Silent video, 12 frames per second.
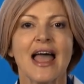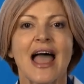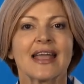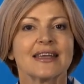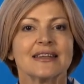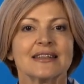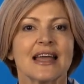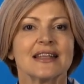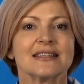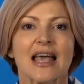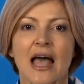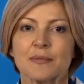and
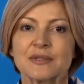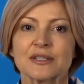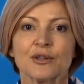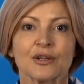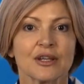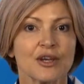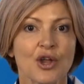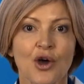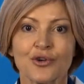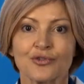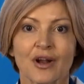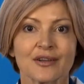contains absolutely
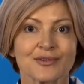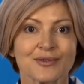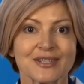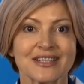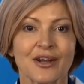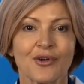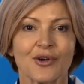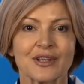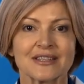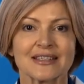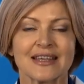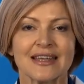no drugs or
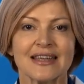steroids.